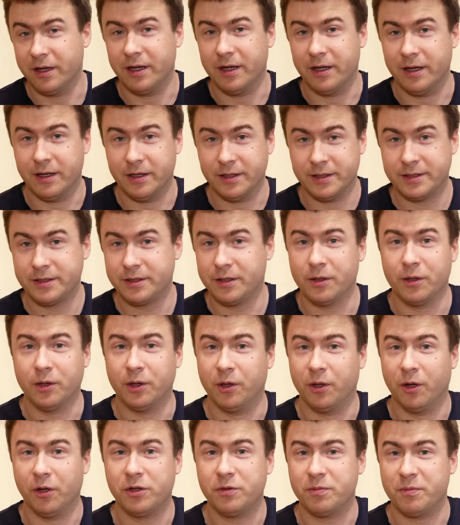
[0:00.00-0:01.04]
is
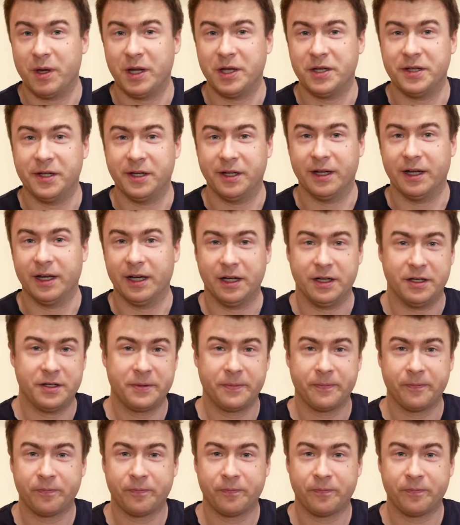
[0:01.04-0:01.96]
not making like